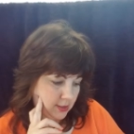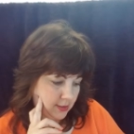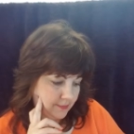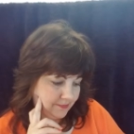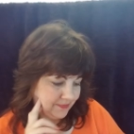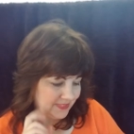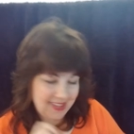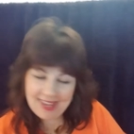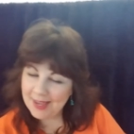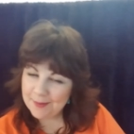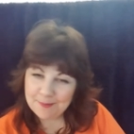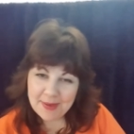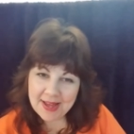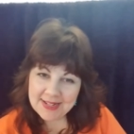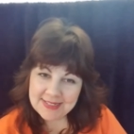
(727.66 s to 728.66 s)
Kicking
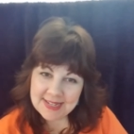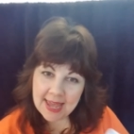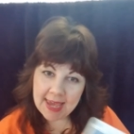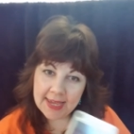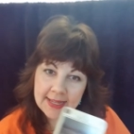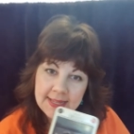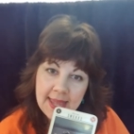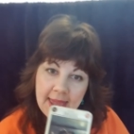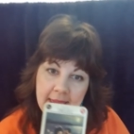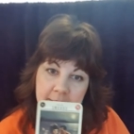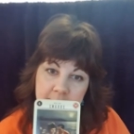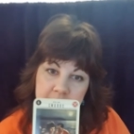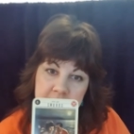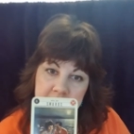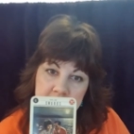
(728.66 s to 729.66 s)
butt, taking
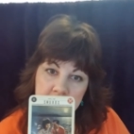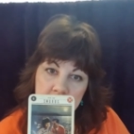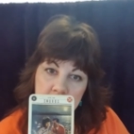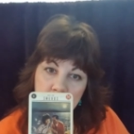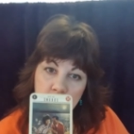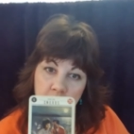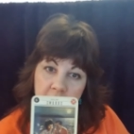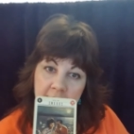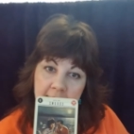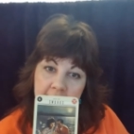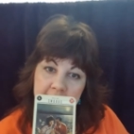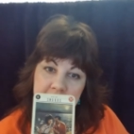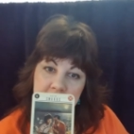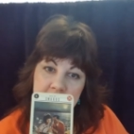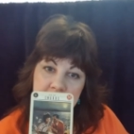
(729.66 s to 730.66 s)
names, working as
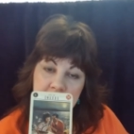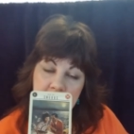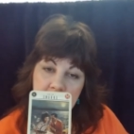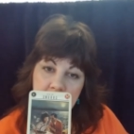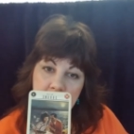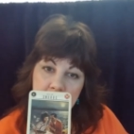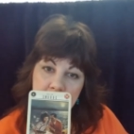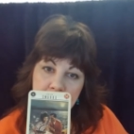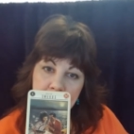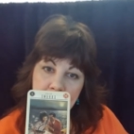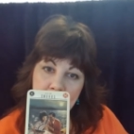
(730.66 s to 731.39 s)
a team.